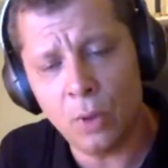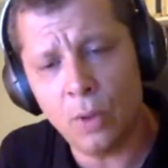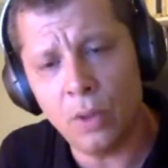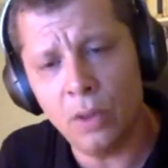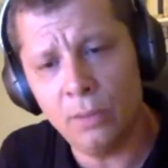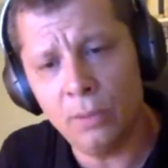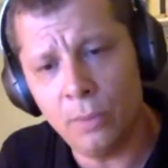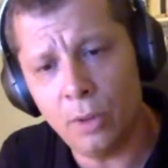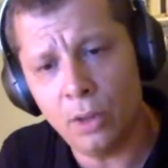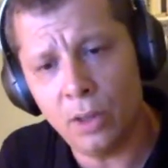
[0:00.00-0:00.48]

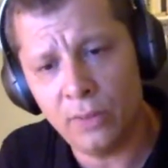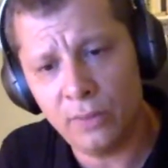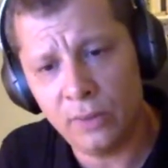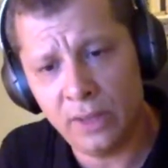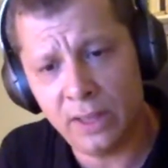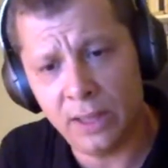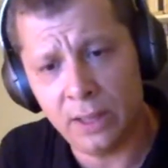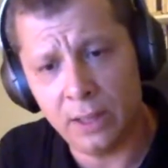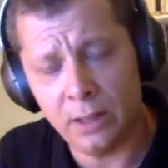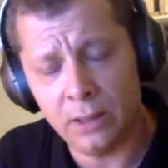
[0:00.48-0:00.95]
more and more
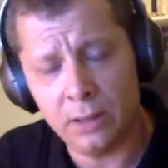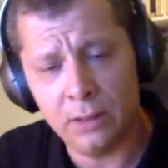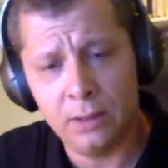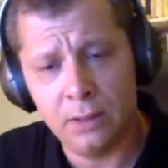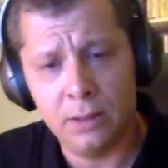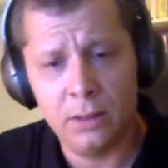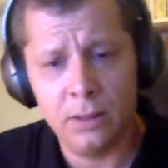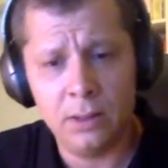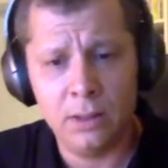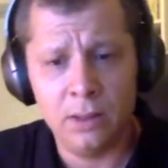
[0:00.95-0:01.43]
every day.
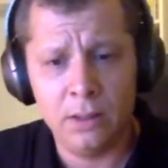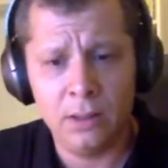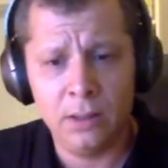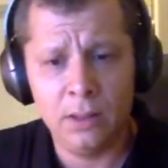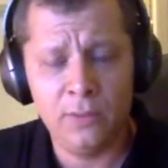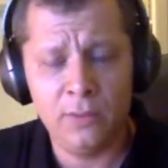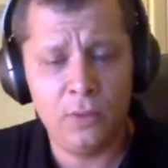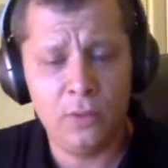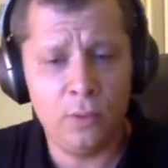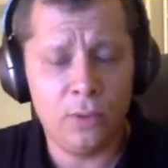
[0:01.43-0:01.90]

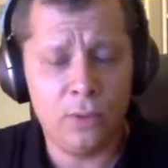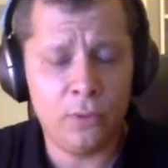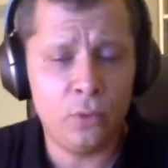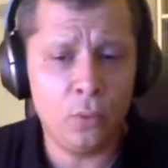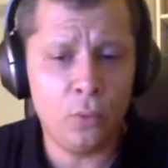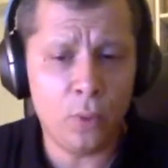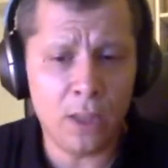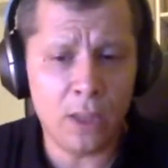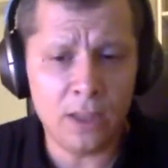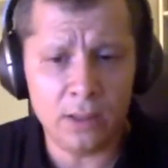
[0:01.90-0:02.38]
If you want
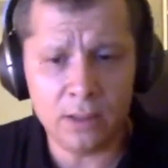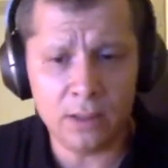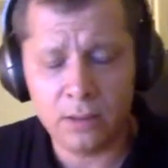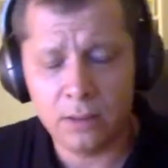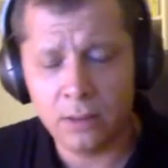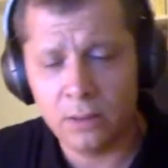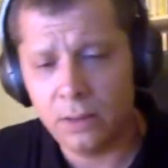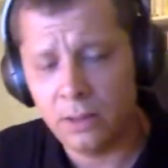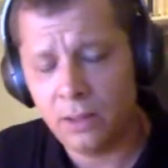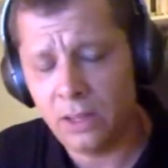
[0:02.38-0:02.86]
to
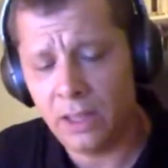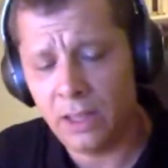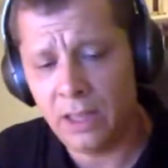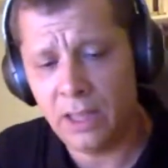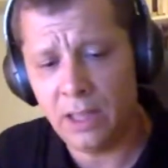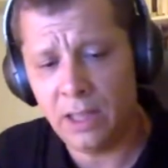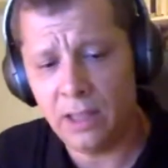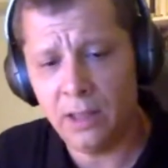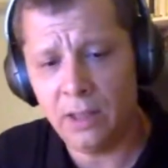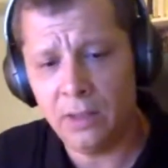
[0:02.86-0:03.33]
wire
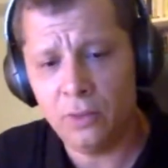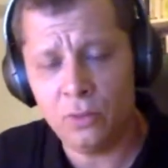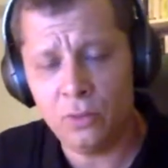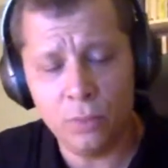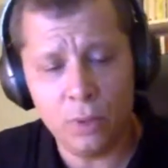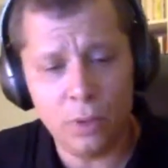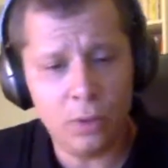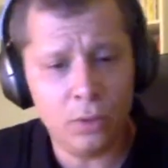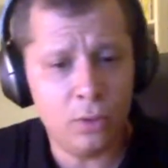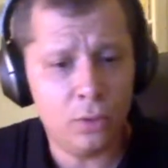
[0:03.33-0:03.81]

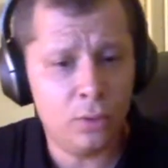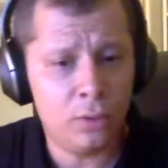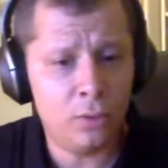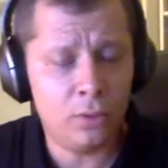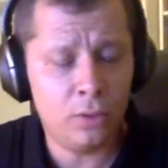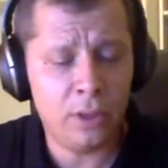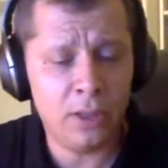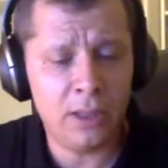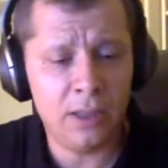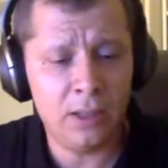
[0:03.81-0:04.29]

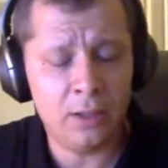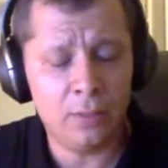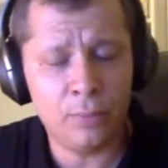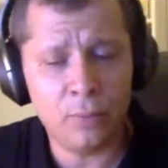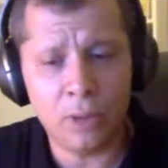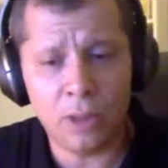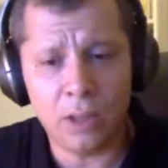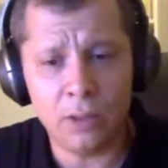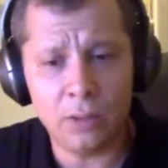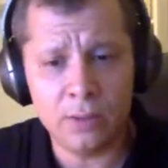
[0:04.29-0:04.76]
tomorrow
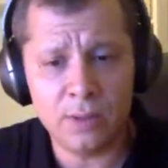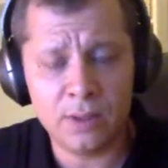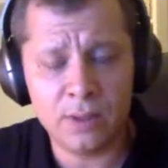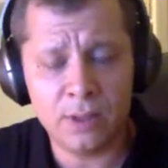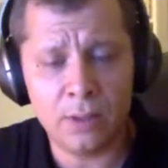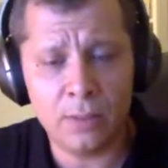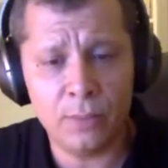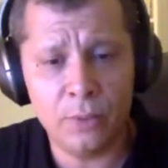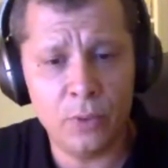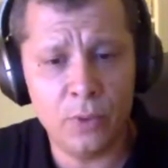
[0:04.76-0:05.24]
abroad
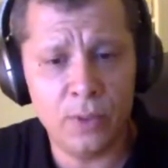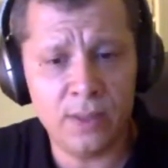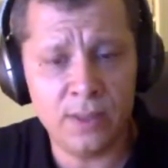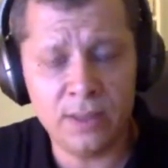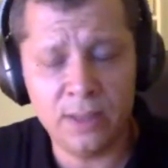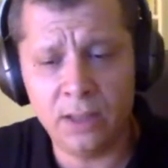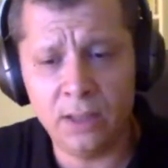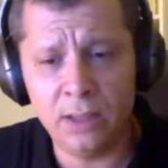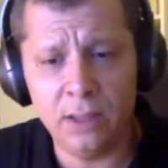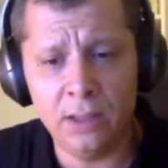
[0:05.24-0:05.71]
some
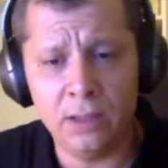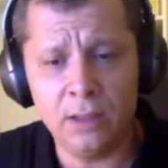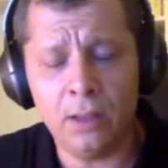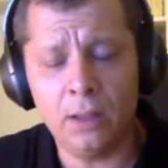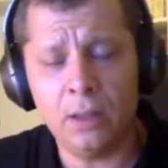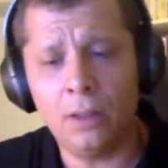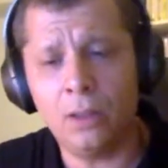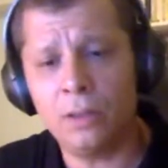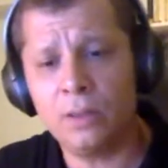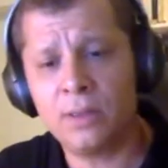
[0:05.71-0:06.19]
USD
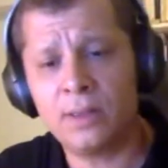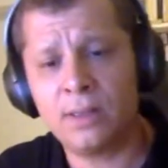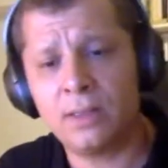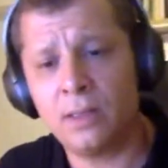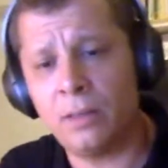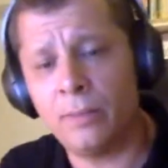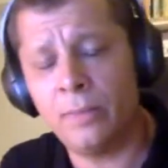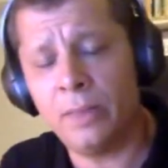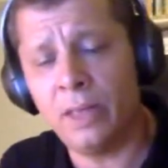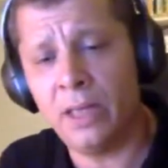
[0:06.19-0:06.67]
or
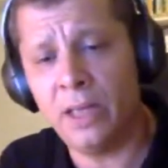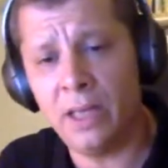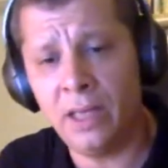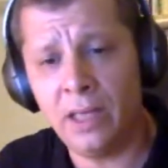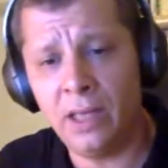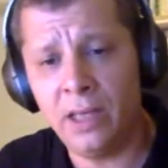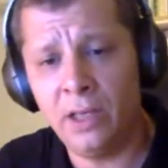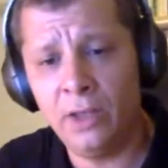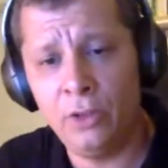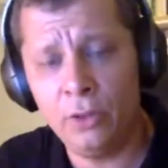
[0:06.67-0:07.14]
some
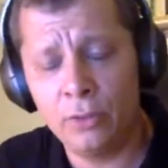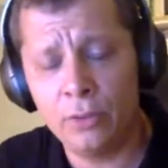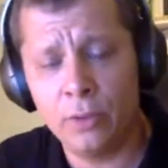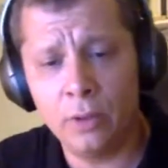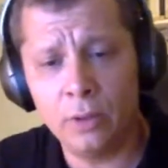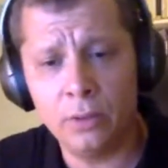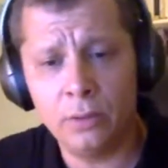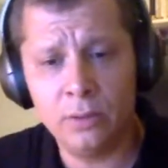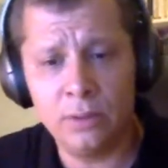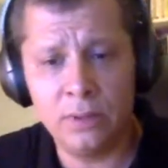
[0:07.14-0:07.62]

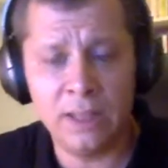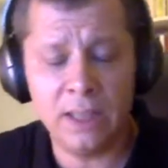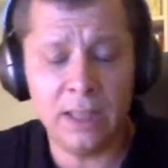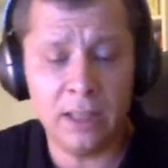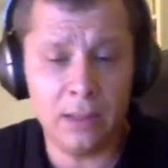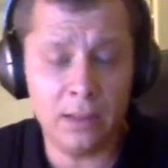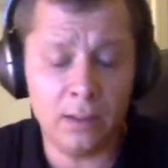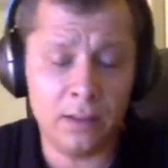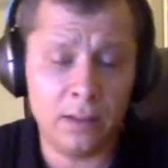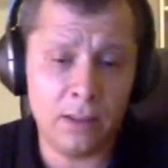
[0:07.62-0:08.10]
euro,
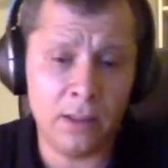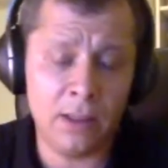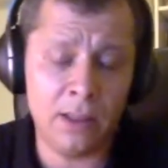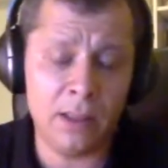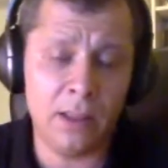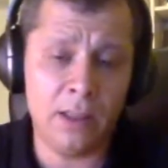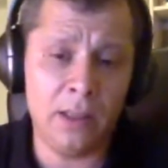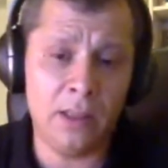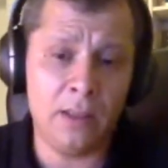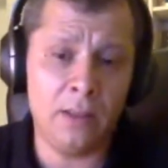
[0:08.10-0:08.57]
then
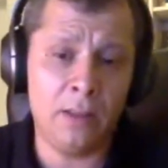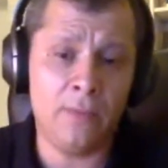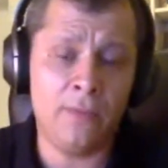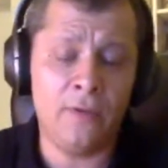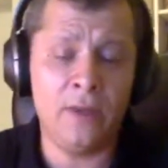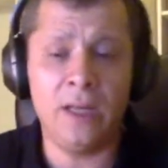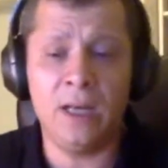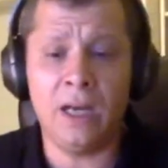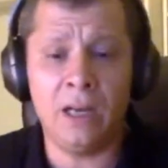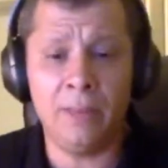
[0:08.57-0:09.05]
the
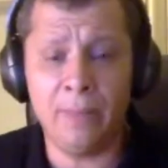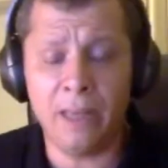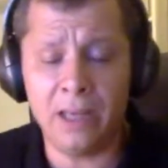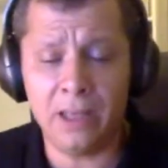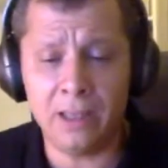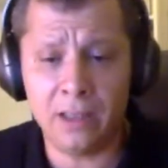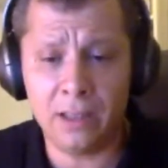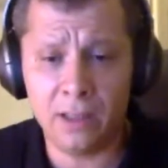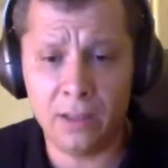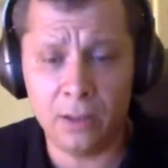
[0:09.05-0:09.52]
Federal
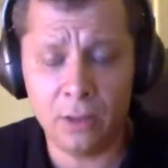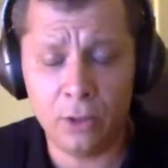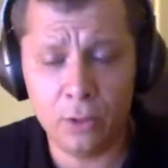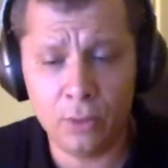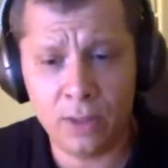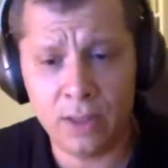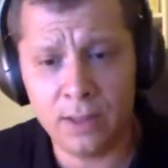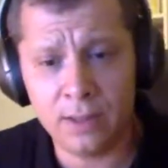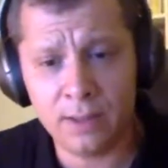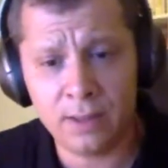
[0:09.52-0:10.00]
Bank in the
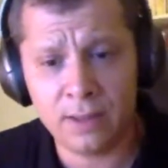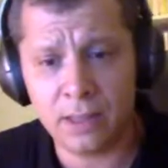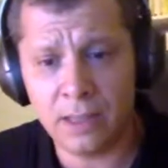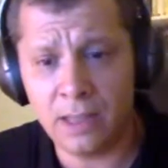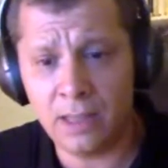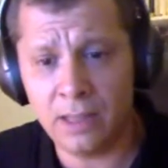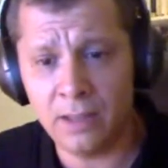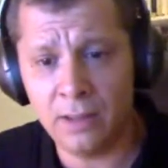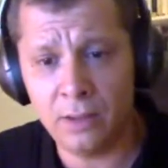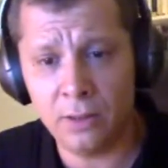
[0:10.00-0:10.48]
US
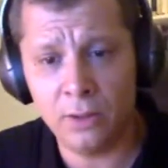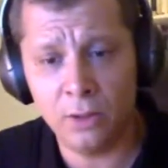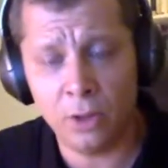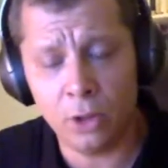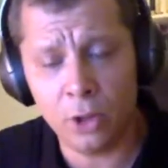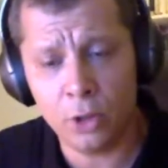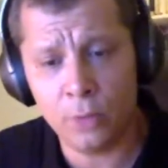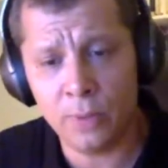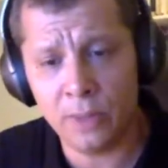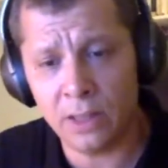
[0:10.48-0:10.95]
and the
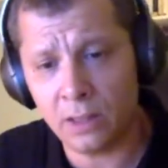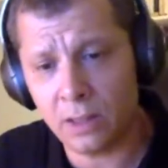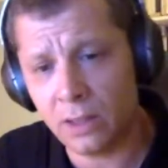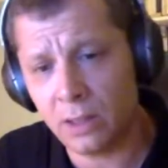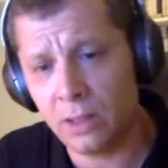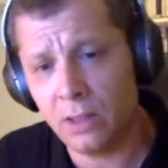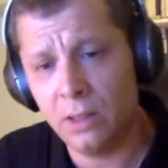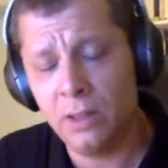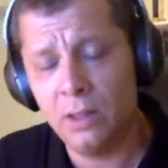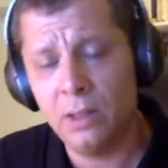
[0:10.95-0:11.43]
Deutsche Bank